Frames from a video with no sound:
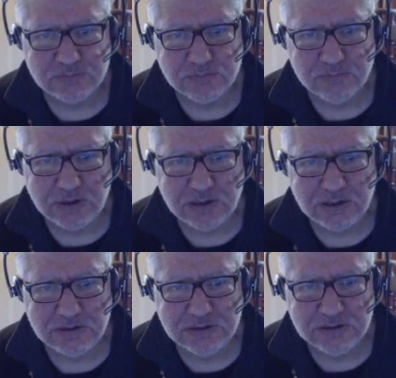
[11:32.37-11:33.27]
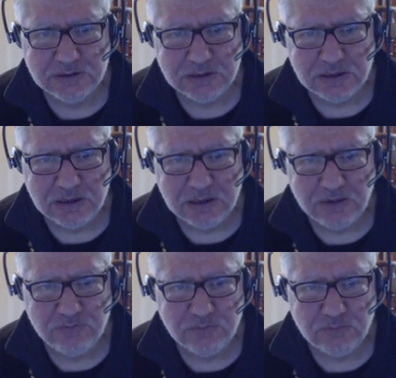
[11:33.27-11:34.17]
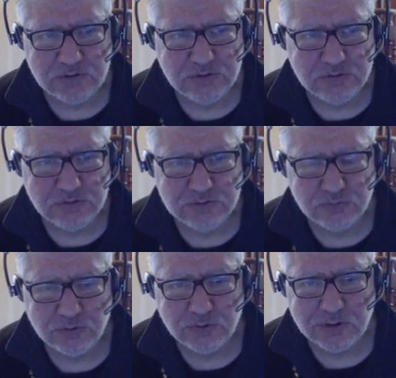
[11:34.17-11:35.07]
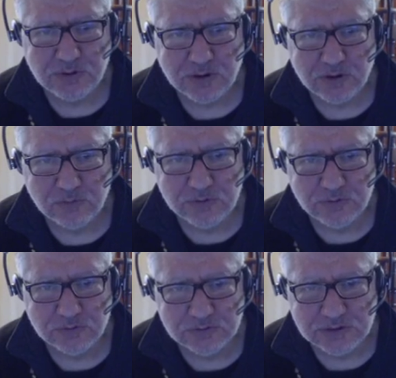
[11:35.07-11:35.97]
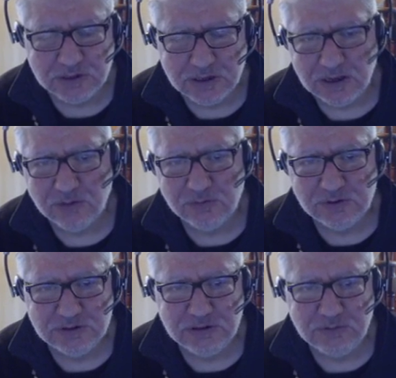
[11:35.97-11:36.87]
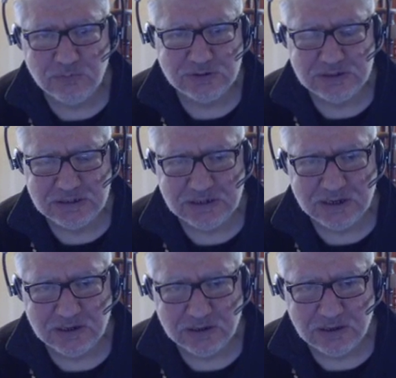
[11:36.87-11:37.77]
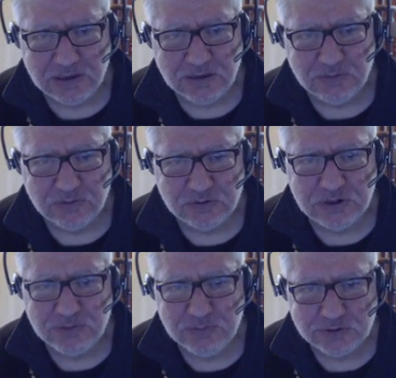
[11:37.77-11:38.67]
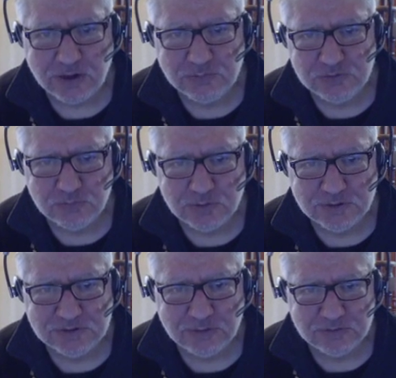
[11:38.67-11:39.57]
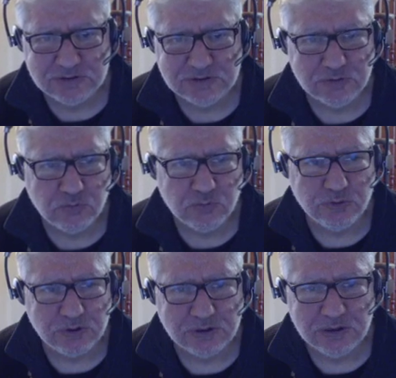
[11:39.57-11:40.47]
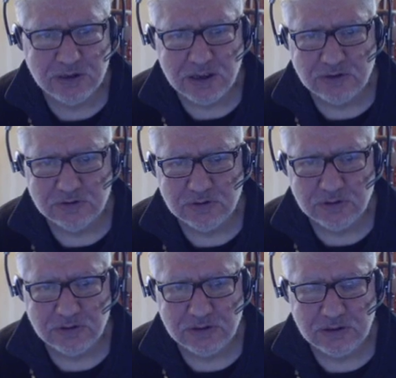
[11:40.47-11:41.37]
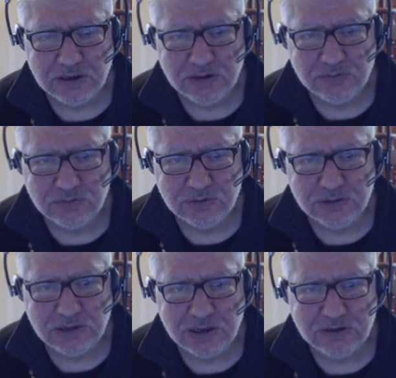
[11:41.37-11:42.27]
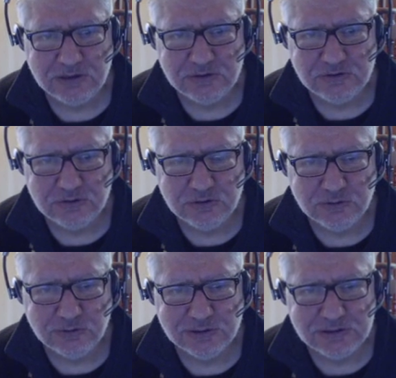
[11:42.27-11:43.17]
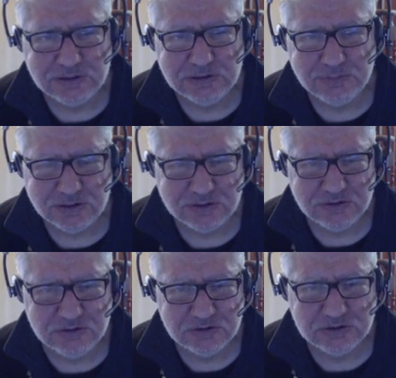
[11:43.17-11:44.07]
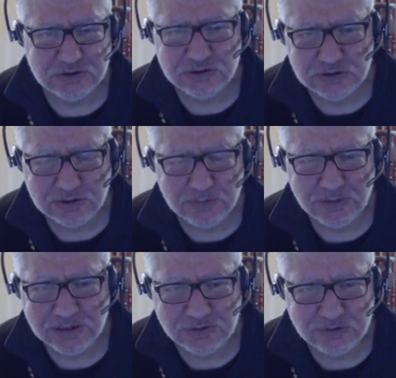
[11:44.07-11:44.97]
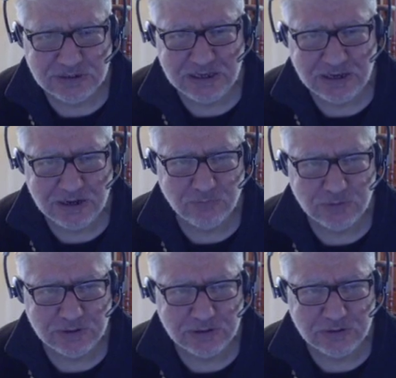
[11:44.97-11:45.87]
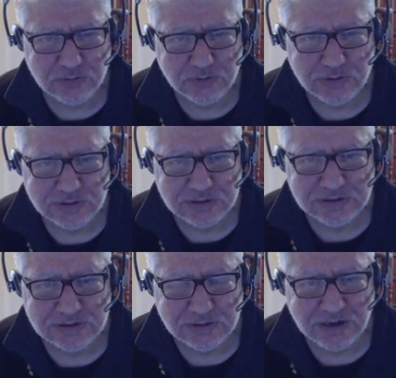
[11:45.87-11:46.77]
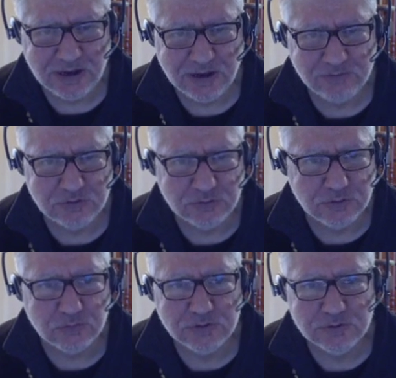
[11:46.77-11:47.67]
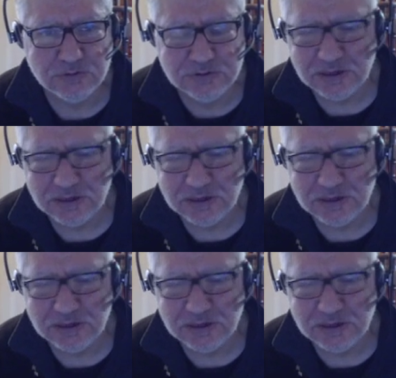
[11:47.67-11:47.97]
But if you wanted to do some programming on Windows, I wanted to see what your cheapest option was that would still work. So I know a lot of things you can do in Linux, but there's just some things you can't really do in Linux and you have to do in Windows.